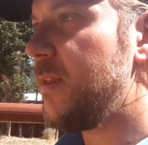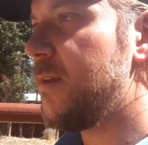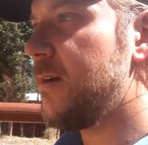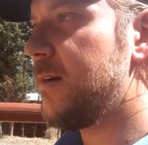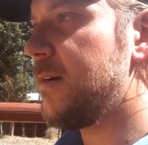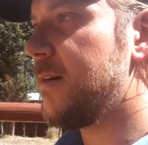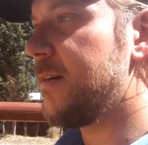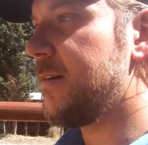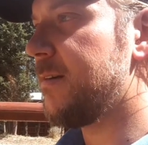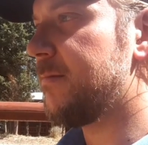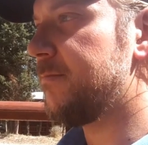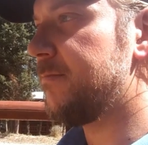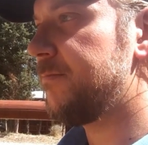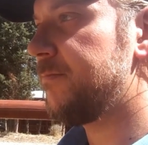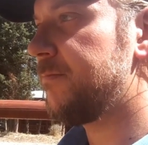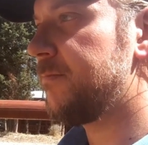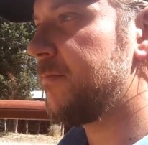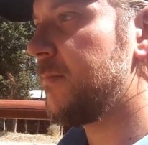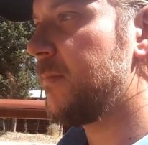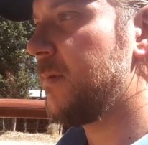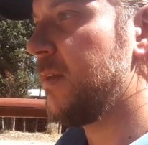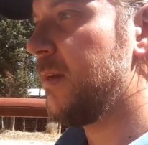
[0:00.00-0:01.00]
And
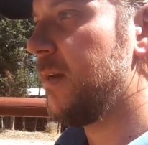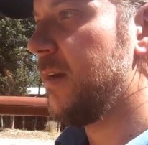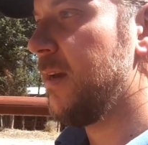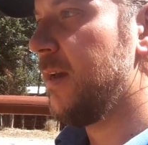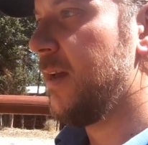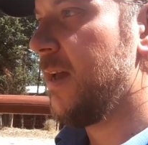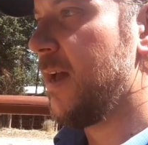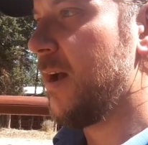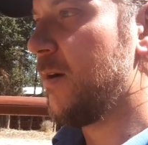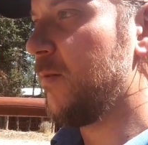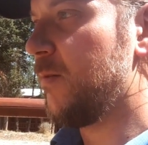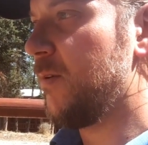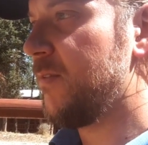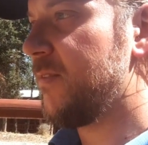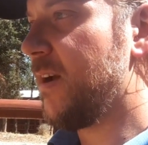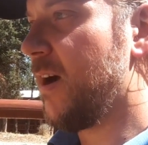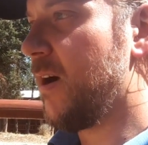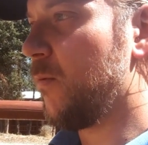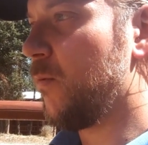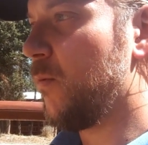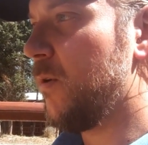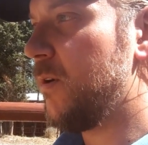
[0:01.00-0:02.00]
we've
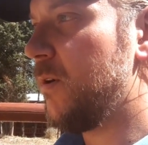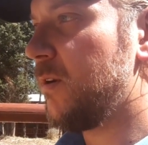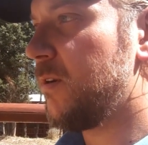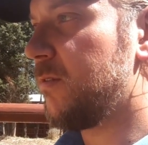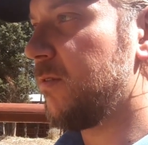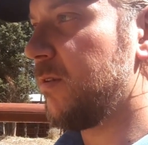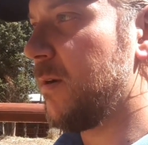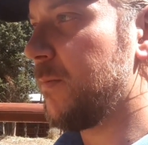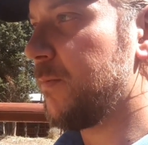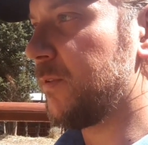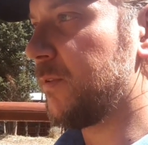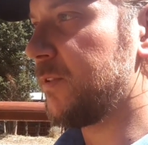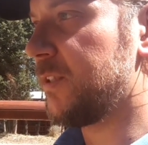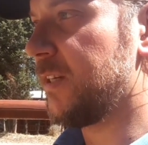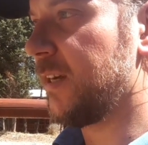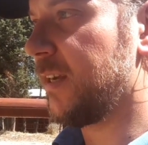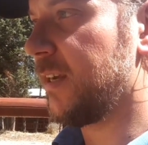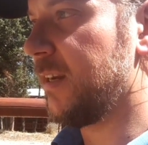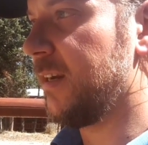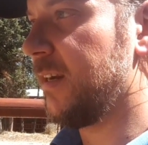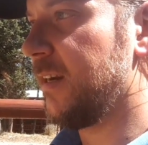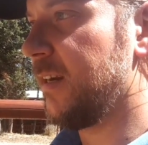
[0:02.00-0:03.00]
got one crippled
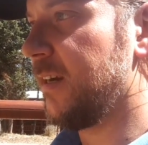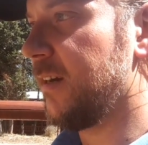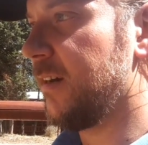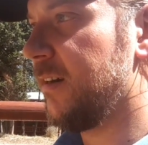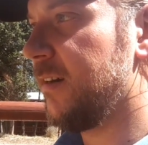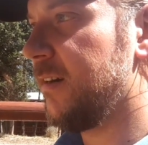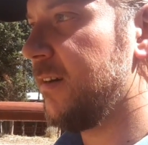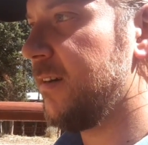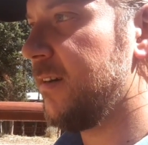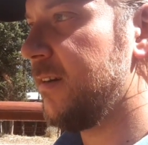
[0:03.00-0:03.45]
chicken here,